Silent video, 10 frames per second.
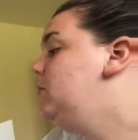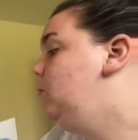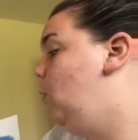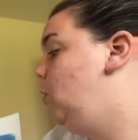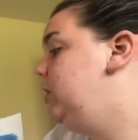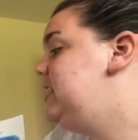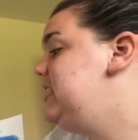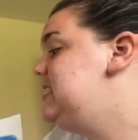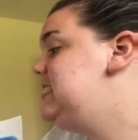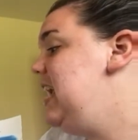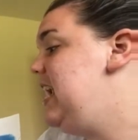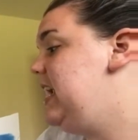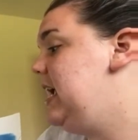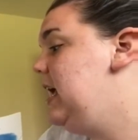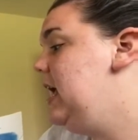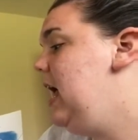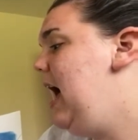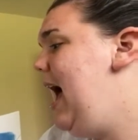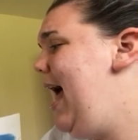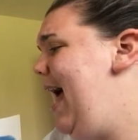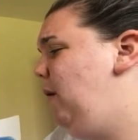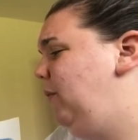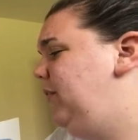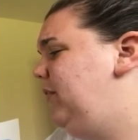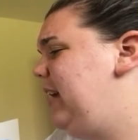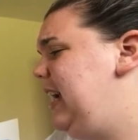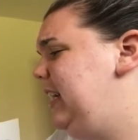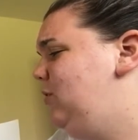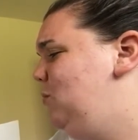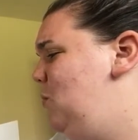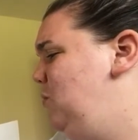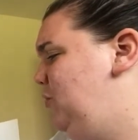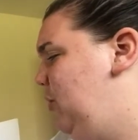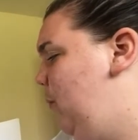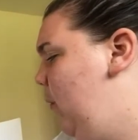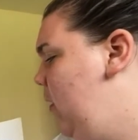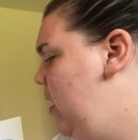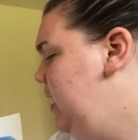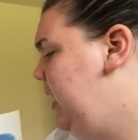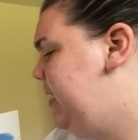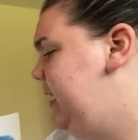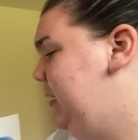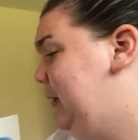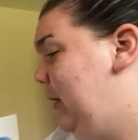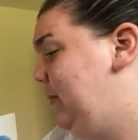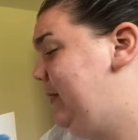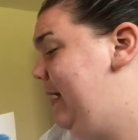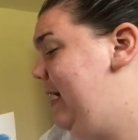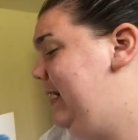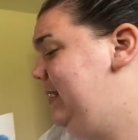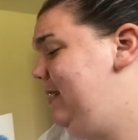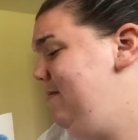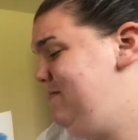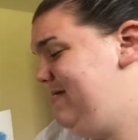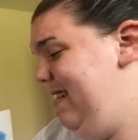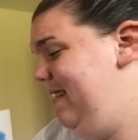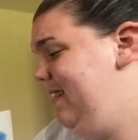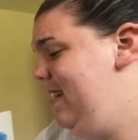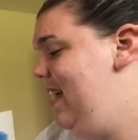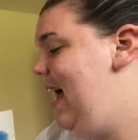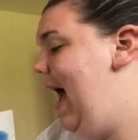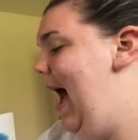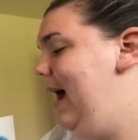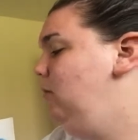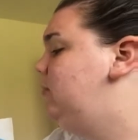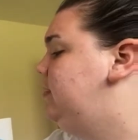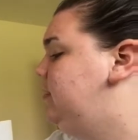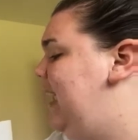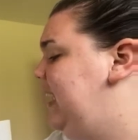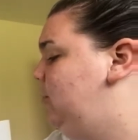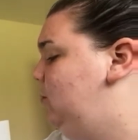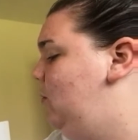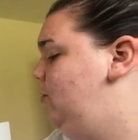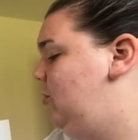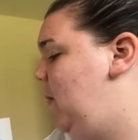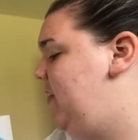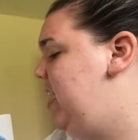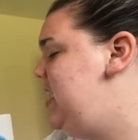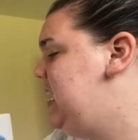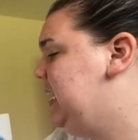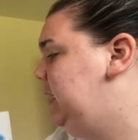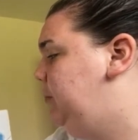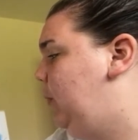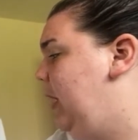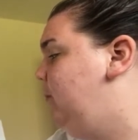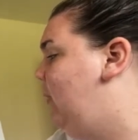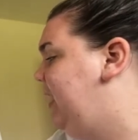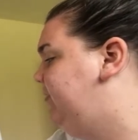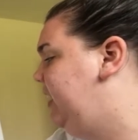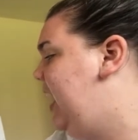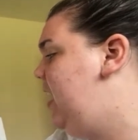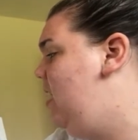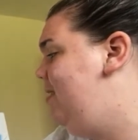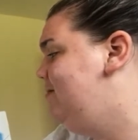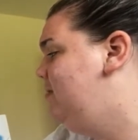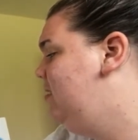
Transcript: What could he see? A house sailing towards them, getting closer and closer. A house sailing towards them with a little boy waving hello.